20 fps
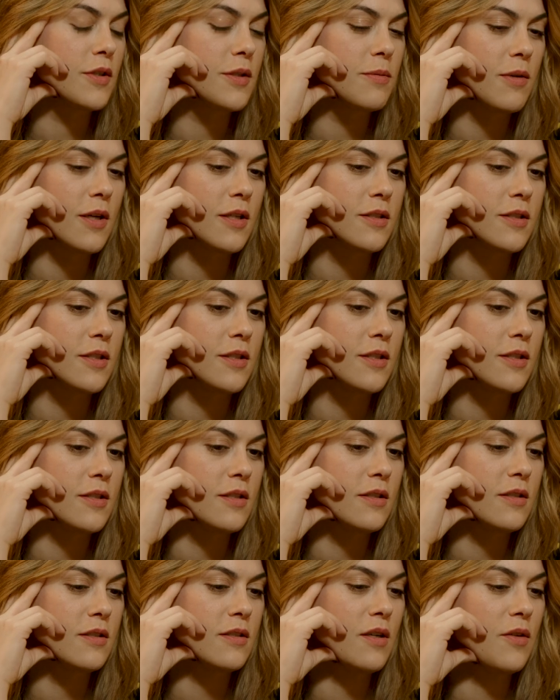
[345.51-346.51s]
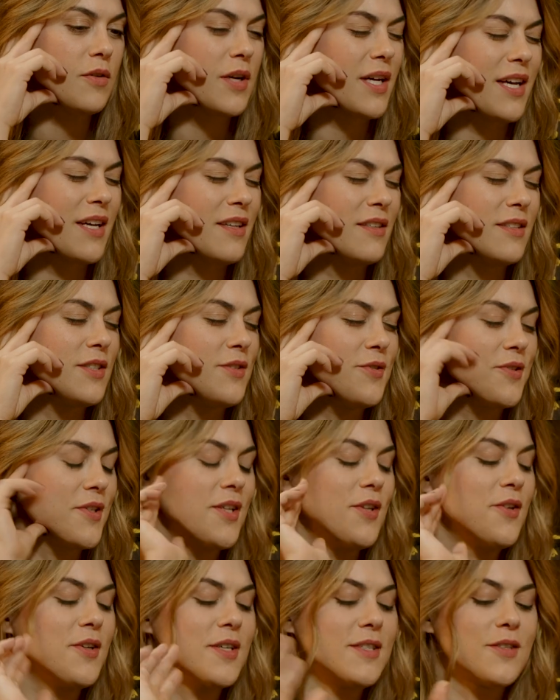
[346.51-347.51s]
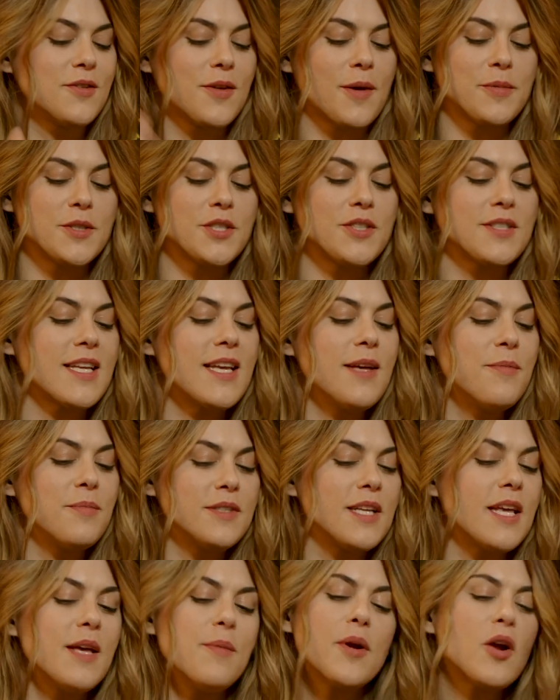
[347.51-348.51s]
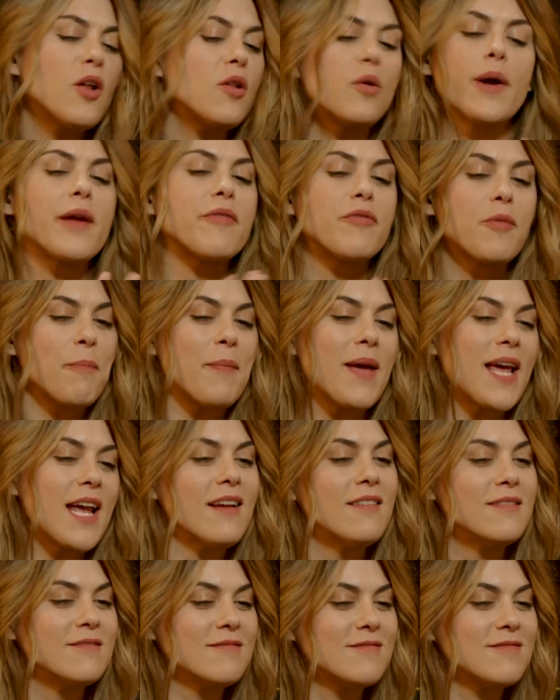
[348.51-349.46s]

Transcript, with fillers: responses, okay, you, you can do that, but just keep keep it all away from me.